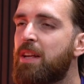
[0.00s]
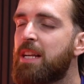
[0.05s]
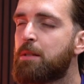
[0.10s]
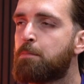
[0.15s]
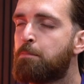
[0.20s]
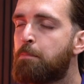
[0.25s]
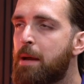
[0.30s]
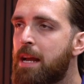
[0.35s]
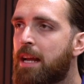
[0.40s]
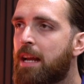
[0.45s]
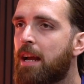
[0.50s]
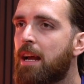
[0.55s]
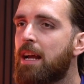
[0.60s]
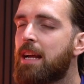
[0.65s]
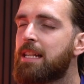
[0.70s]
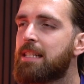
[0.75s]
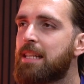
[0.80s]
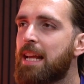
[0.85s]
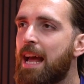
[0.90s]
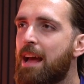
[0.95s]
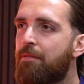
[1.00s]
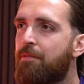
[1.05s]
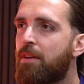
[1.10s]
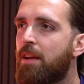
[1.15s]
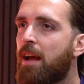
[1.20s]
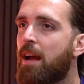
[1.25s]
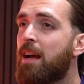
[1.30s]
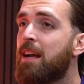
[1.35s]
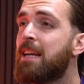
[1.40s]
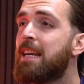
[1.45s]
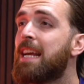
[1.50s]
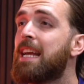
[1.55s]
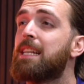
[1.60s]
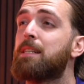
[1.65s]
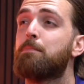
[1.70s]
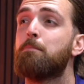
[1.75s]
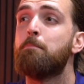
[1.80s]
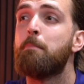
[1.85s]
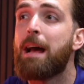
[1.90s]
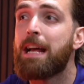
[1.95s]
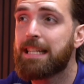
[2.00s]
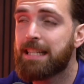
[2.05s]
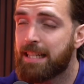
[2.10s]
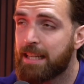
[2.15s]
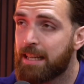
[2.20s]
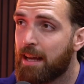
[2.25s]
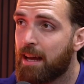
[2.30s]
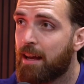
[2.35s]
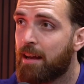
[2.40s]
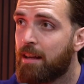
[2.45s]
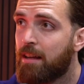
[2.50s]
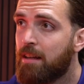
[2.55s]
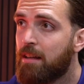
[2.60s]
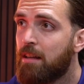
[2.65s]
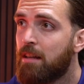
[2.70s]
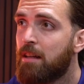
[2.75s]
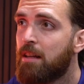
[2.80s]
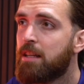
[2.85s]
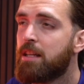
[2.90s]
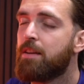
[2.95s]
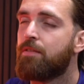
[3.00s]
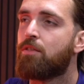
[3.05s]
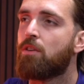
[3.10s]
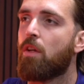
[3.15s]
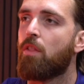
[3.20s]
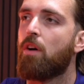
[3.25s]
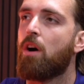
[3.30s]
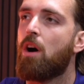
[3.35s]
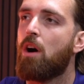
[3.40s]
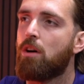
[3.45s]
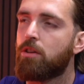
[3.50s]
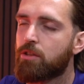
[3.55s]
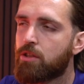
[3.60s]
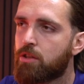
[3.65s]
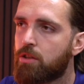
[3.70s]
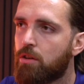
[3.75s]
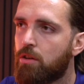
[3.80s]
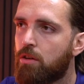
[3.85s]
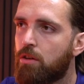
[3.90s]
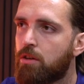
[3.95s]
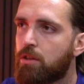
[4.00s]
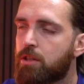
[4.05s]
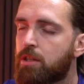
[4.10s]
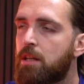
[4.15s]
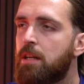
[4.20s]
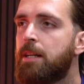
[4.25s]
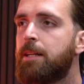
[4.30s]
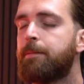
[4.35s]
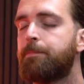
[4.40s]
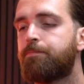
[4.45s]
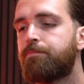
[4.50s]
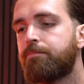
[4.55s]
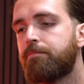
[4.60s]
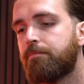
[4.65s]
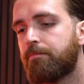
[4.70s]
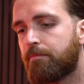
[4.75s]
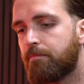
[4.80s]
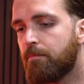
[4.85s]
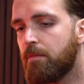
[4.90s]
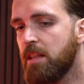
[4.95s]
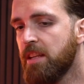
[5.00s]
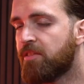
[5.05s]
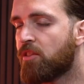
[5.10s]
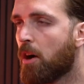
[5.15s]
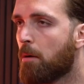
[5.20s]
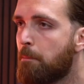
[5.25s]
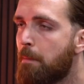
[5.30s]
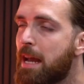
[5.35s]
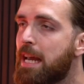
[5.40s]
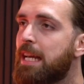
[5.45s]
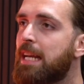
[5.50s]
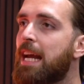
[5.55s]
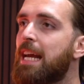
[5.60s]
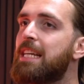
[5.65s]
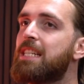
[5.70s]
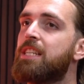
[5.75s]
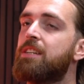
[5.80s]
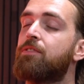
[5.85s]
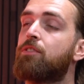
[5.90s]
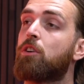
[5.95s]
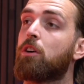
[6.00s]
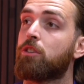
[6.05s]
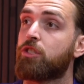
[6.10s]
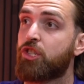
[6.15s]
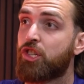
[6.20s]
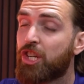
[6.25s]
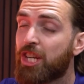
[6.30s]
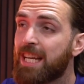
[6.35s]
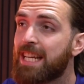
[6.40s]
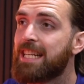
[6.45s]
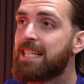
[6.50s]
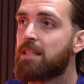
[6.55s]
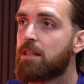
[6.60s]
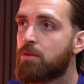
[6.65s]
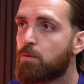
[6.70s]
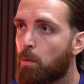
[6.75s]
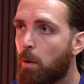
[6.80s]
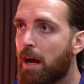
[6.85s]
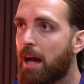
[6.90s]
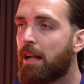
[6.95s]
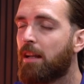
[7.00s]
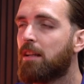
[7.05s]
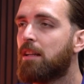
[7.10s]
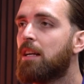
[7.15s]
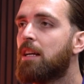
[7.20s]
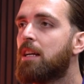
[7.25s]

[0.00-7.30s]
It's bigger, it's heavier, it's messier. You've got the hot sauce, you've got mayonnaise, you've got cheese as well.